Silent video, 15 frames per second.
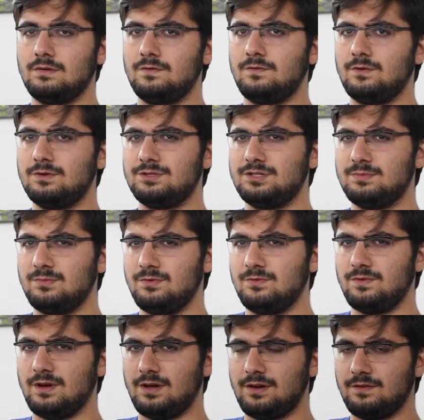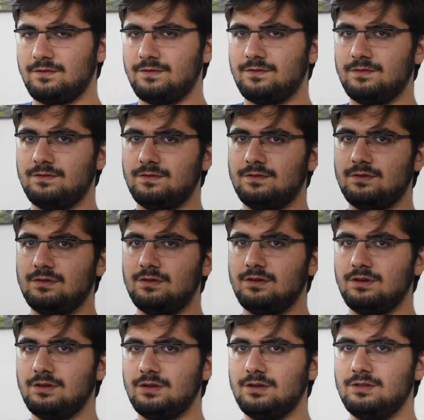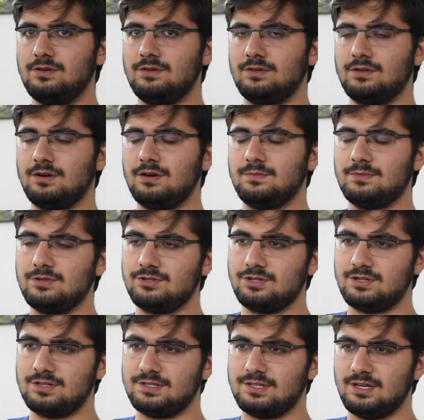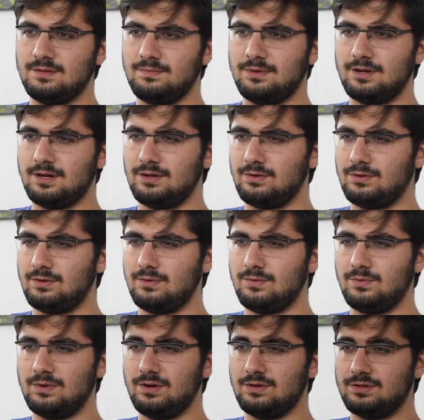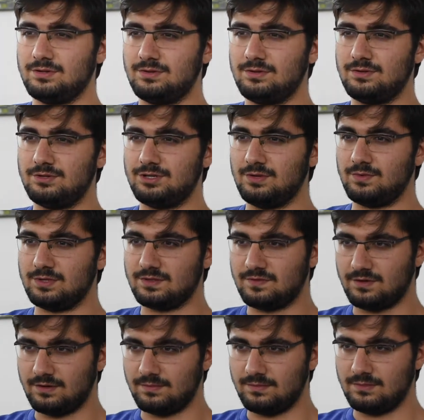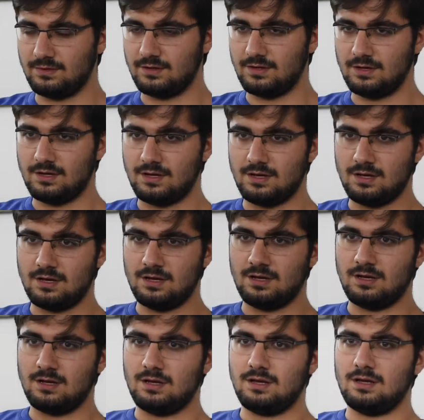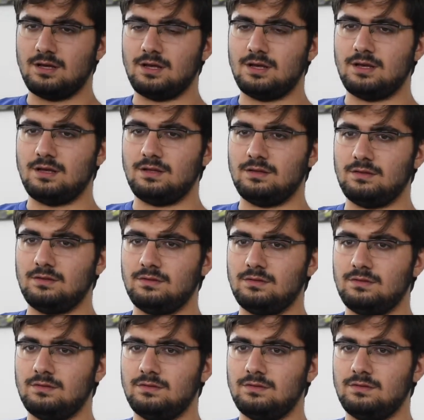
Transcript: forced to move out of Turkey during the Armenian genocide, but I don't know where she was from. And